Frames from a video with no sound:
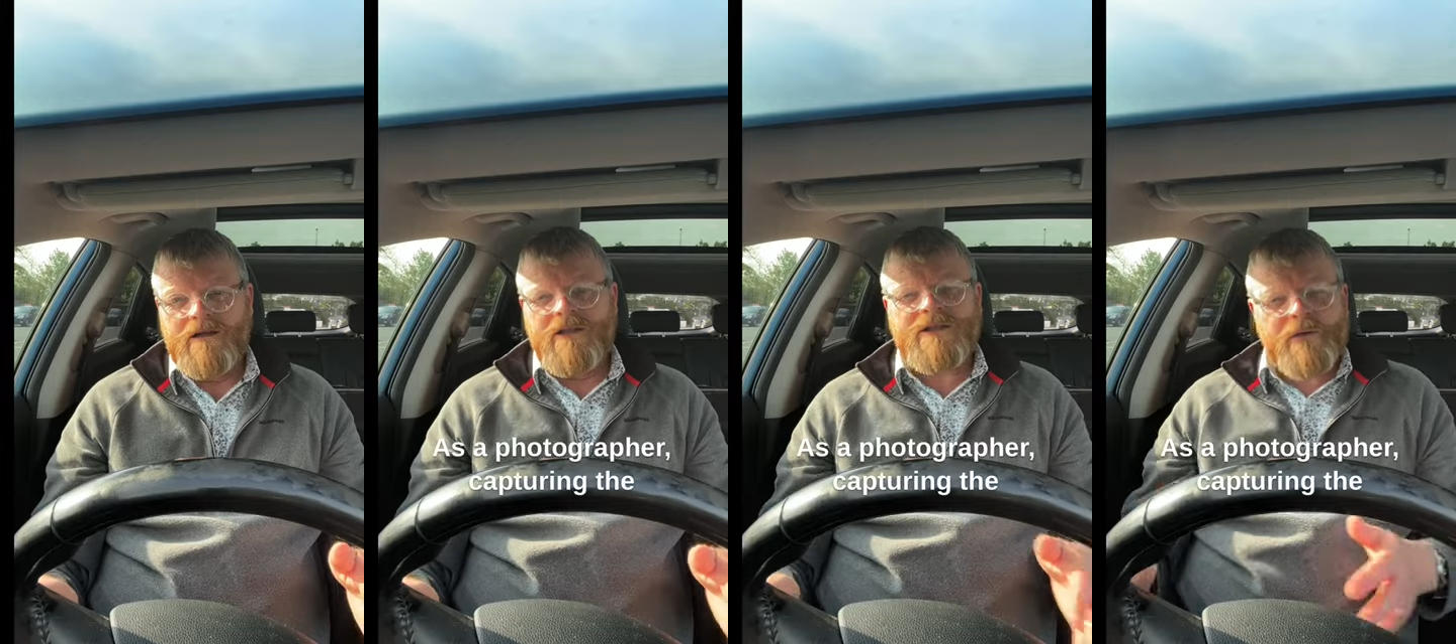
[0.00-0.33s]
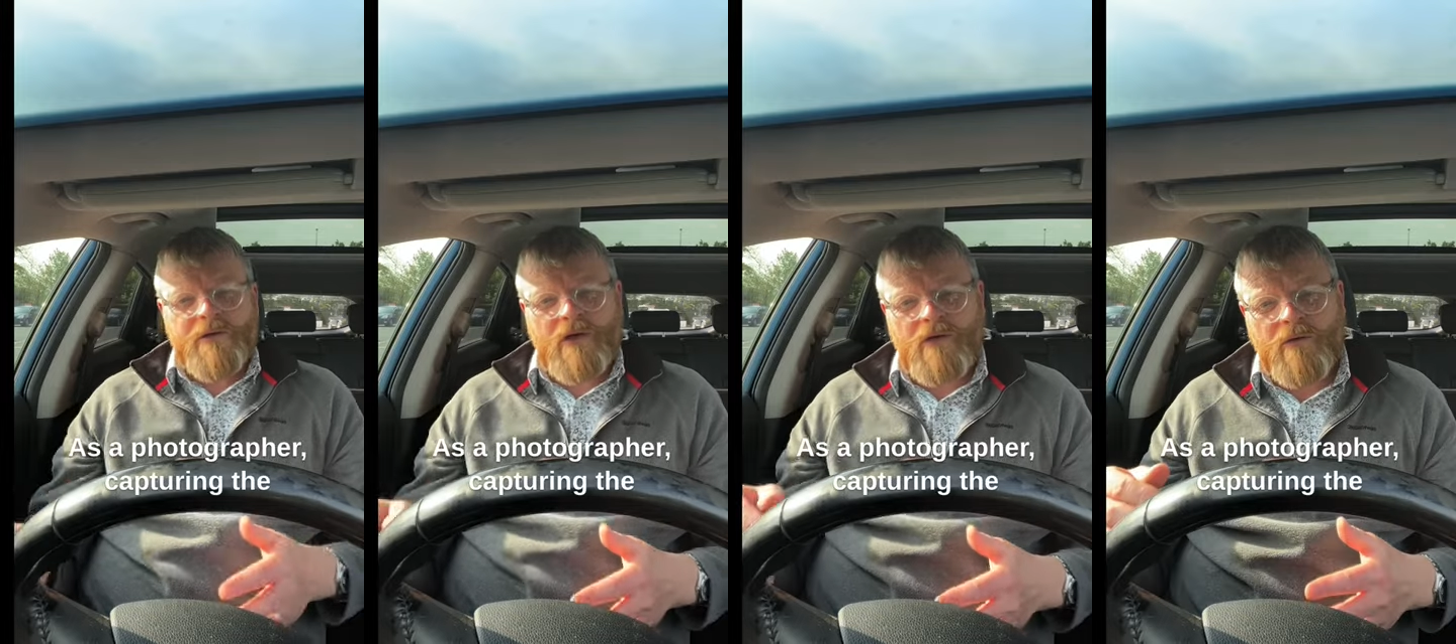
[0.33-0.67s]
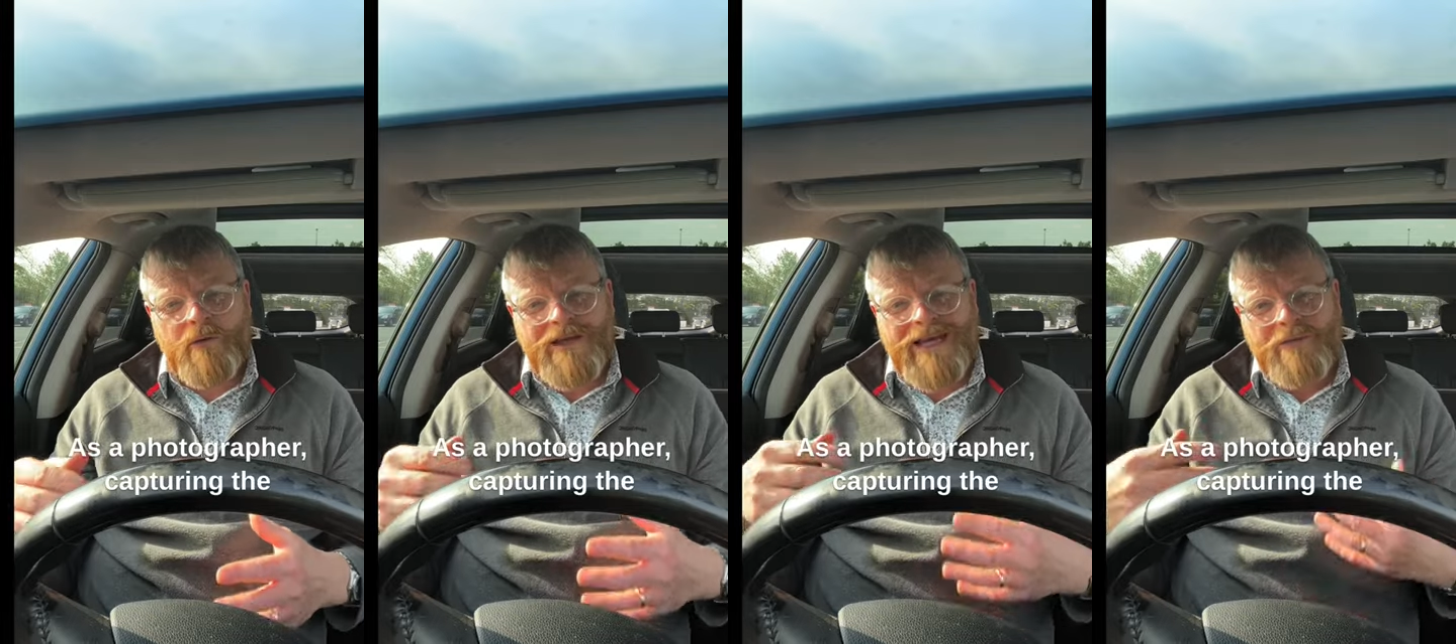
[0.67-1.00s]
As a
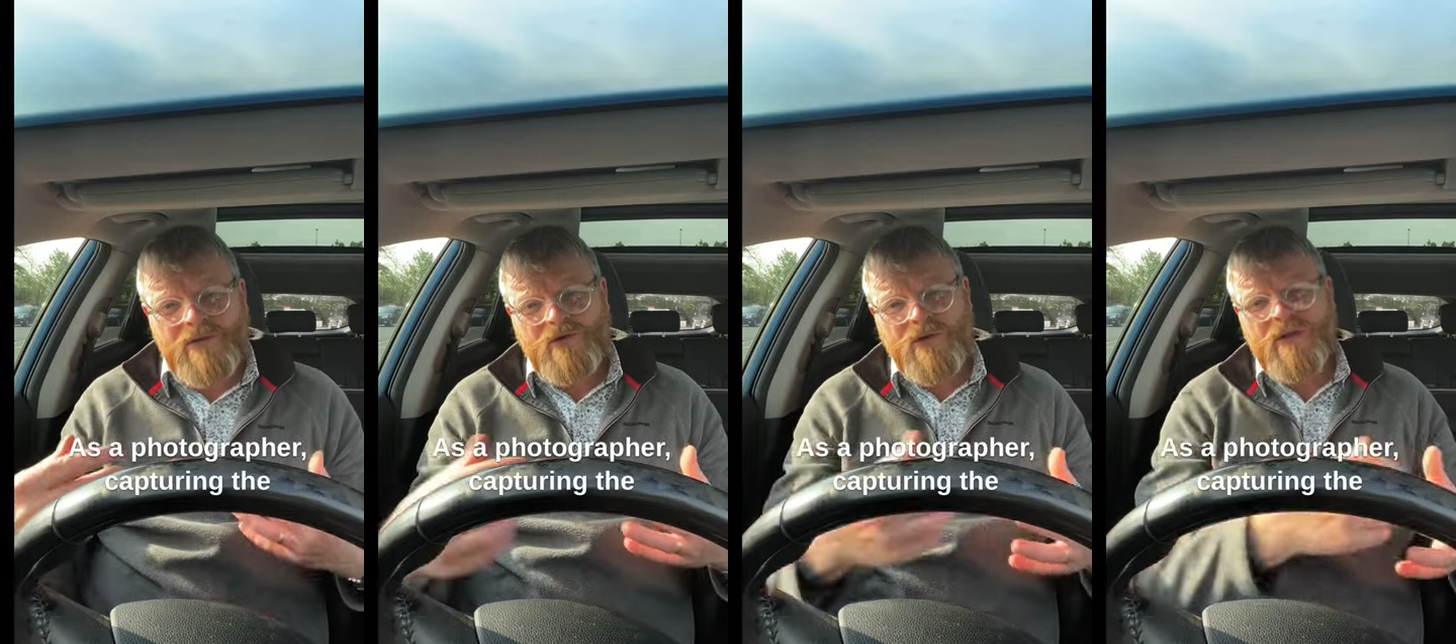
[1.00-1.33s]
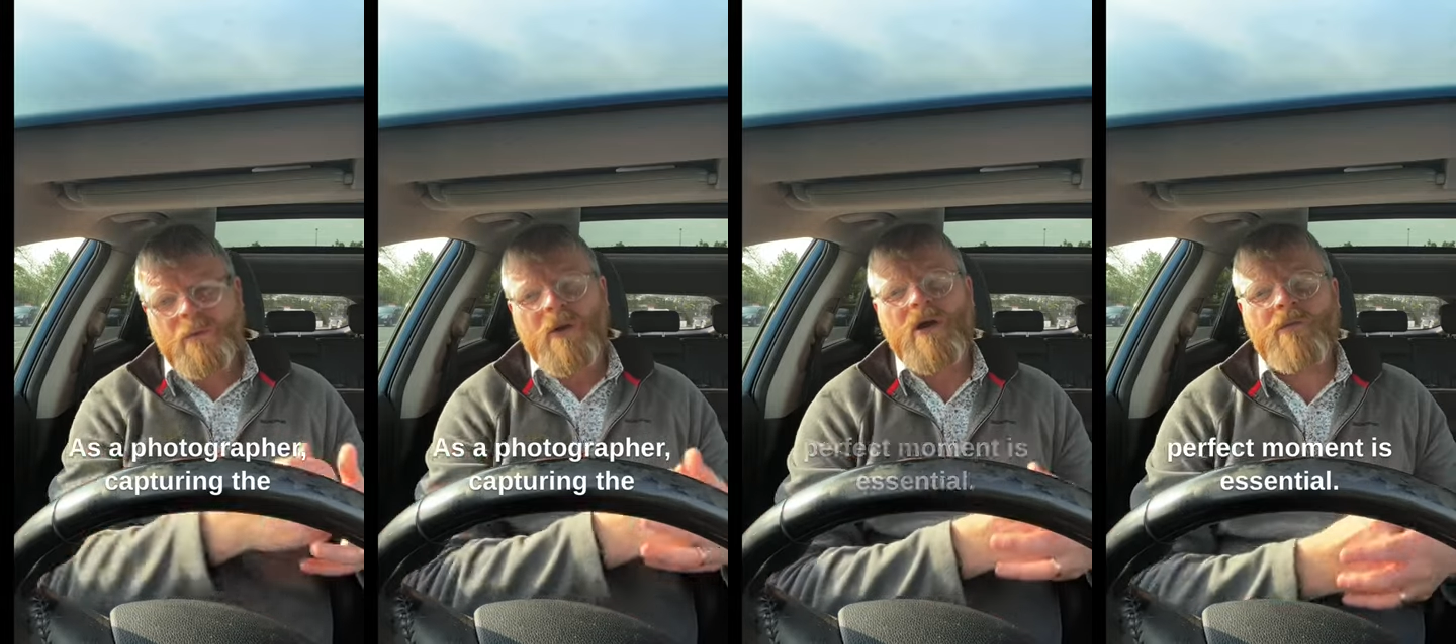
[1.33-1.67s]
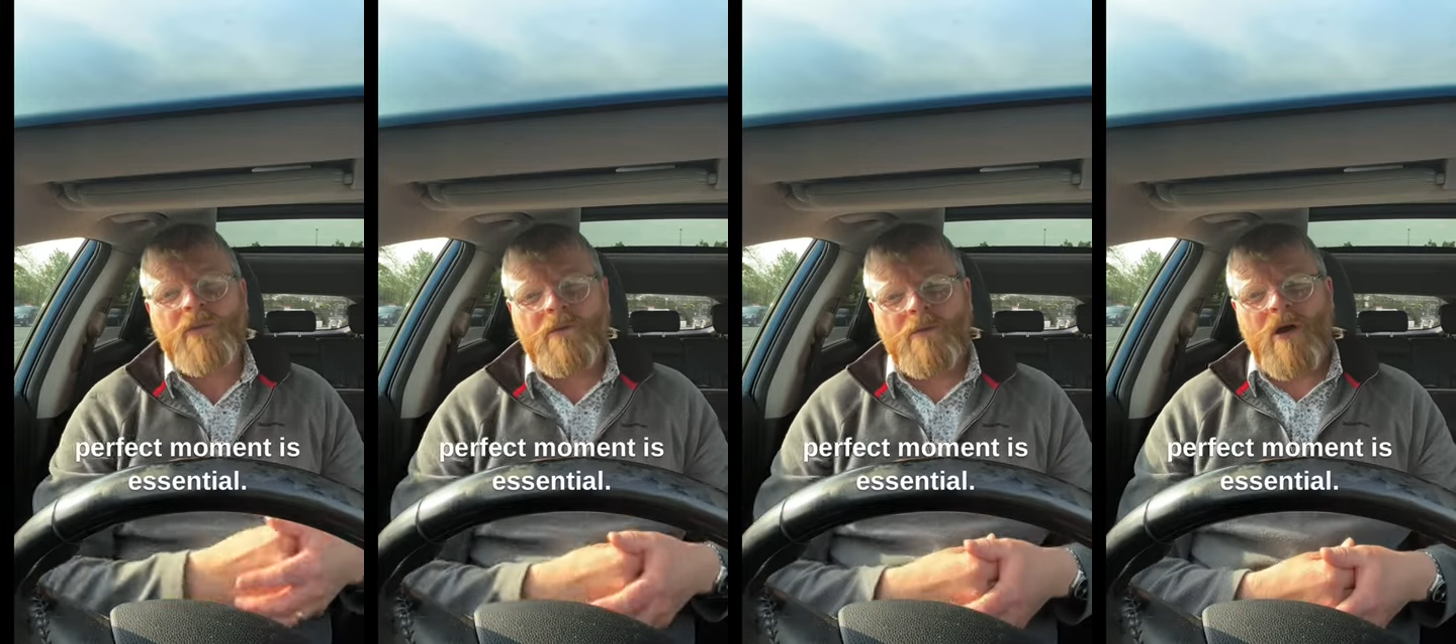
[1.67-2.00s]
photographer, capturing the
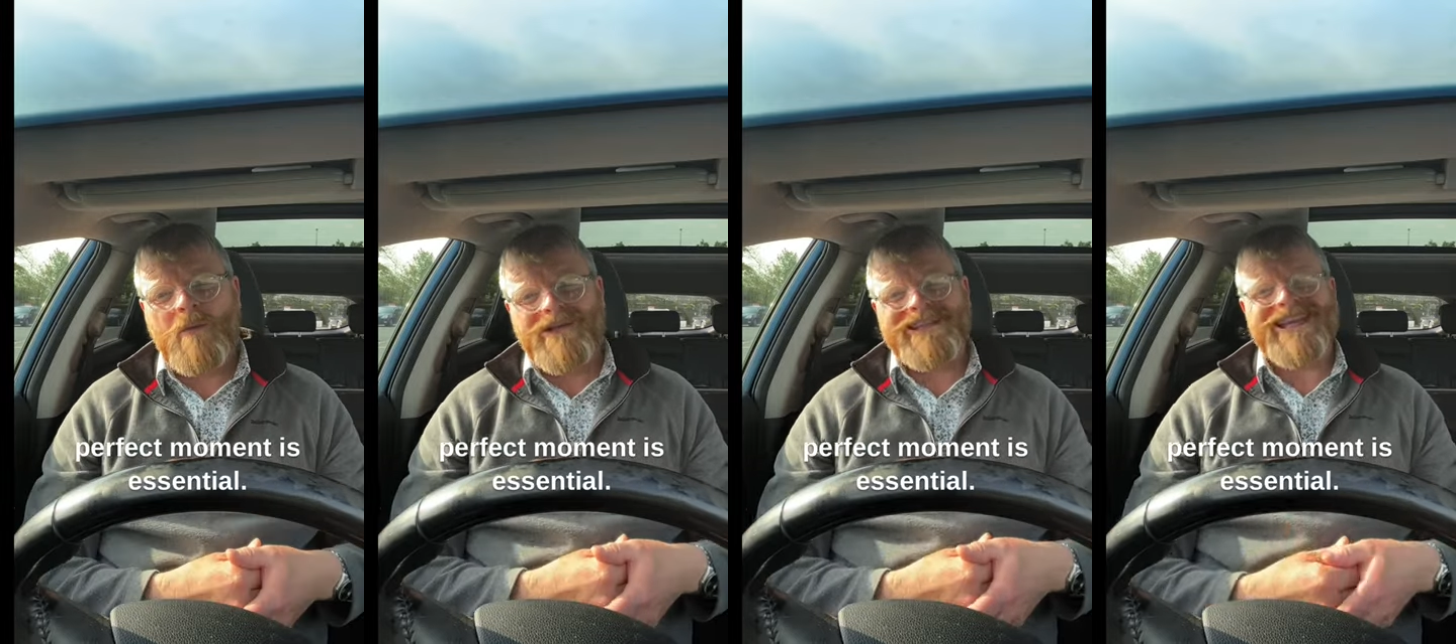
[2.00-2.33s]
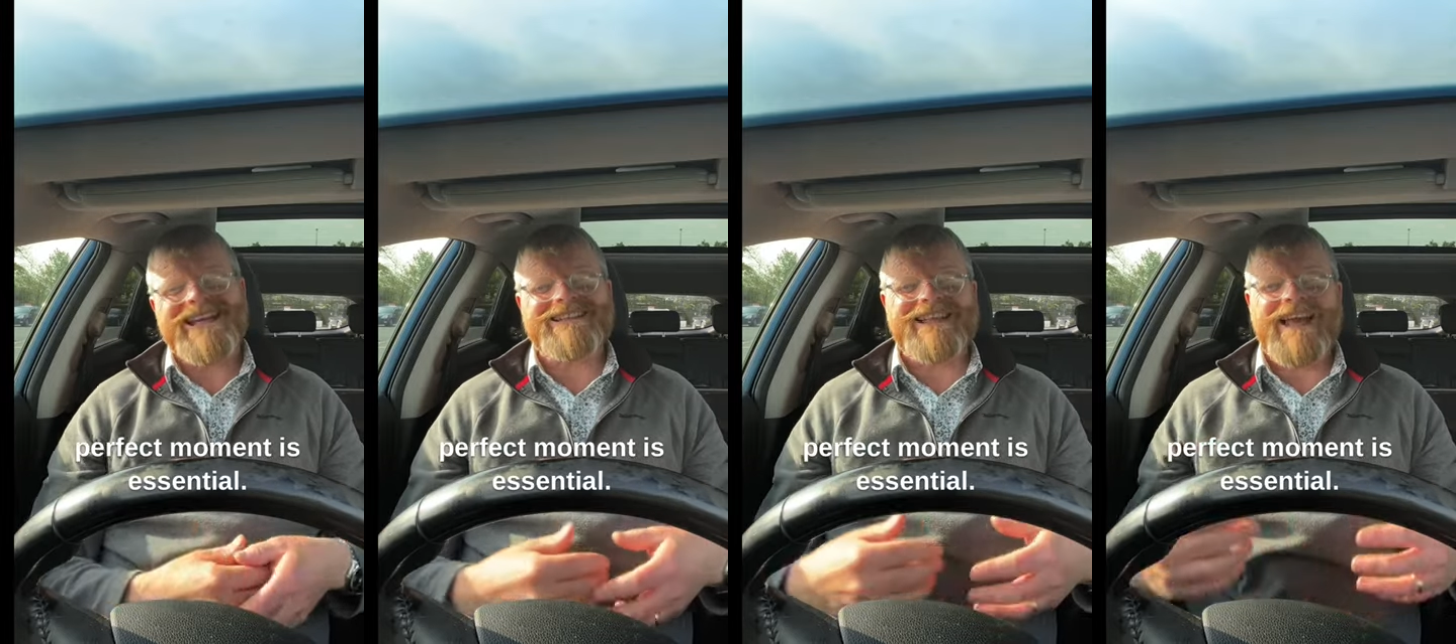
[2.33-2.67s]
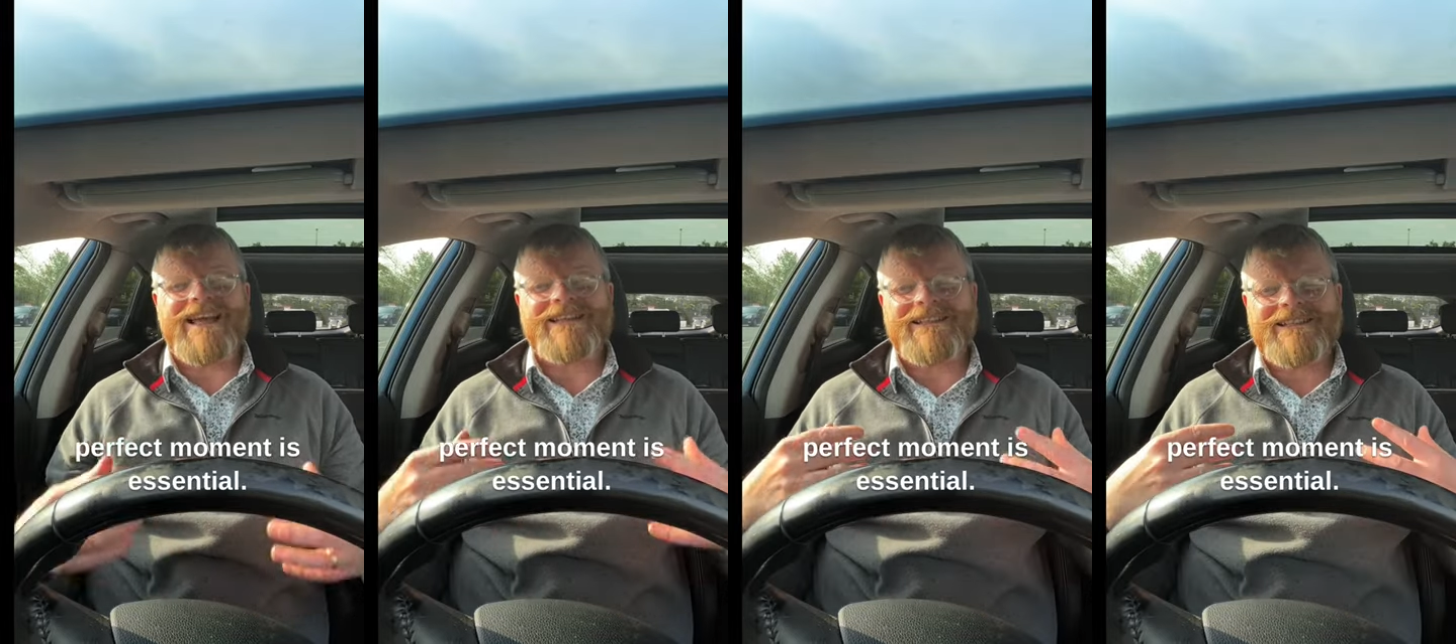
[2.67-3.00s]
perfect moment is
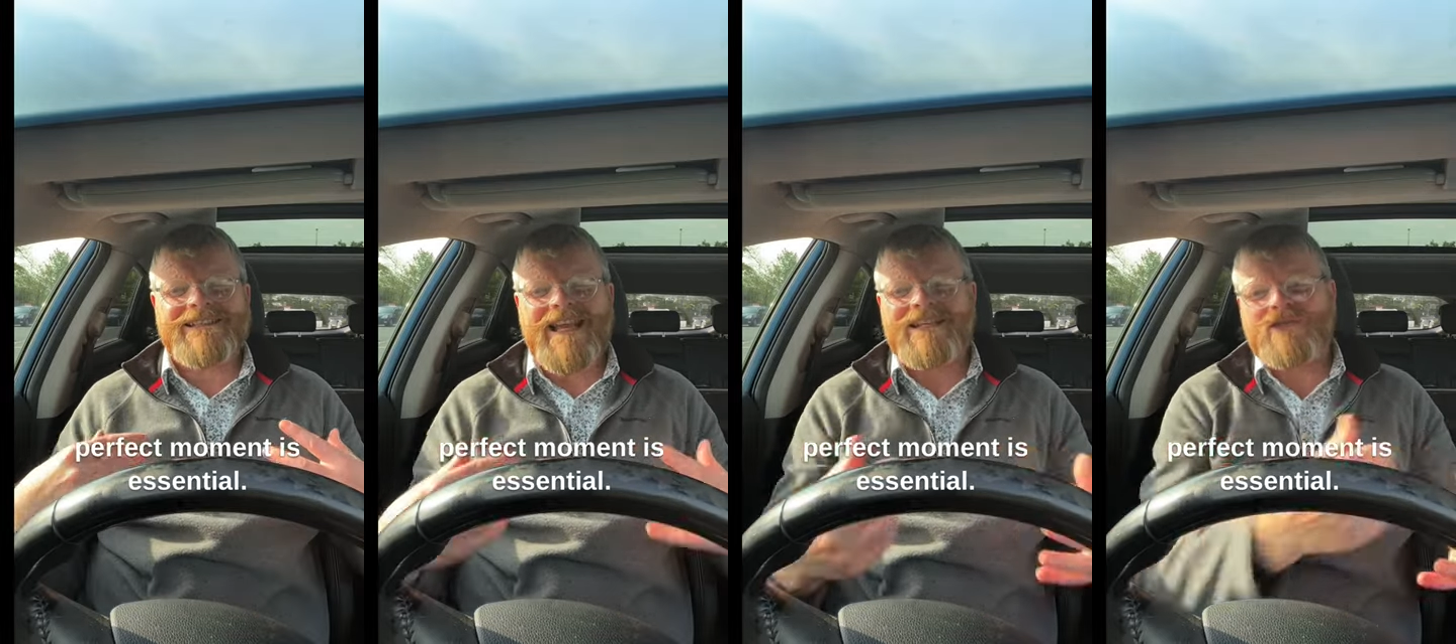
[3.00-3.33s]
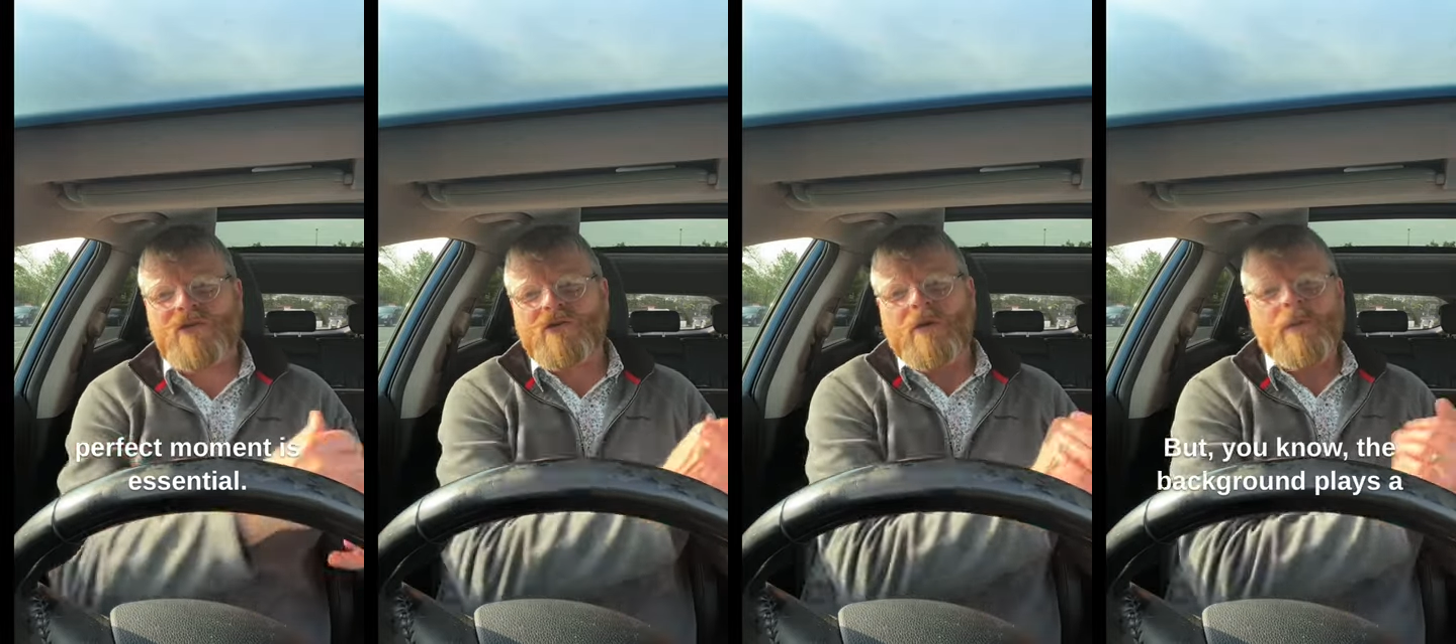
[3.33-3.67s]
essential,